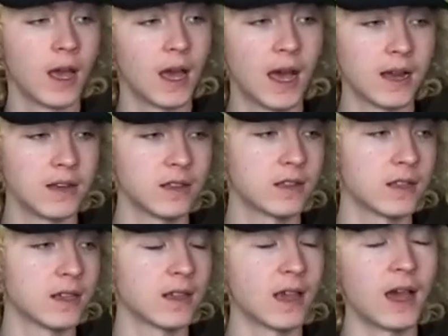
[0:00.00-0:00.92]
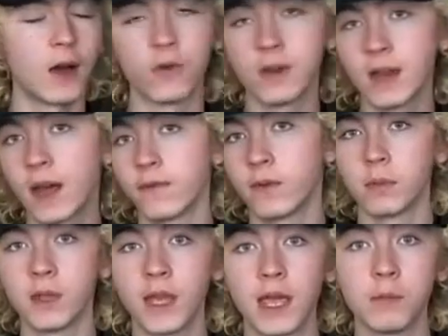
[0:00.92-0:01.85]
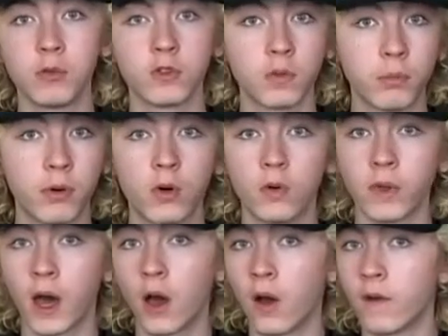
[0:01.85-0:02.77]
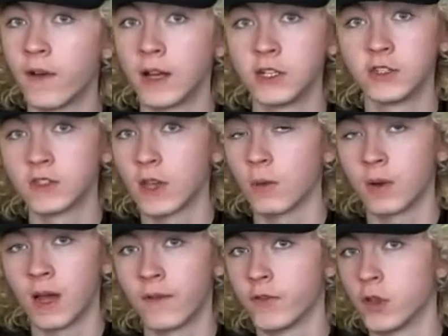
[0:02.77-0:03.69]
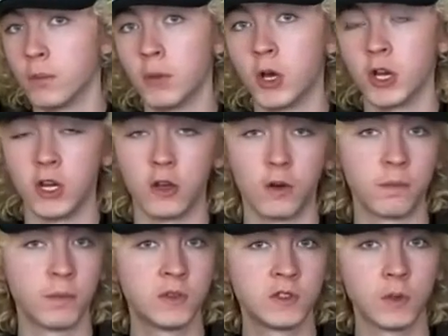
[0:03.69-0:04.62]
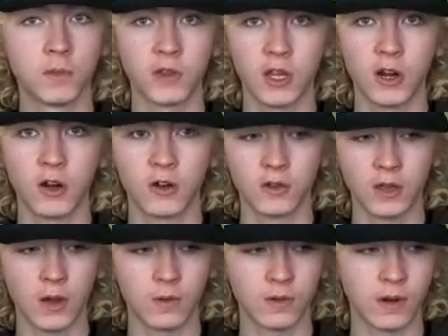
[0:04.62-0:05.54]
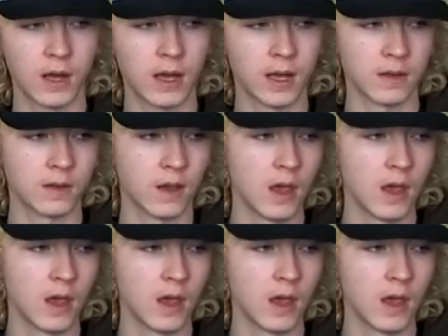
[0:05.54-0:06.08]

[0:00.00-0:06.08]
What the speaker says: and you think, I'll never be able to pull that off, I just don't have the money, or something along those lines.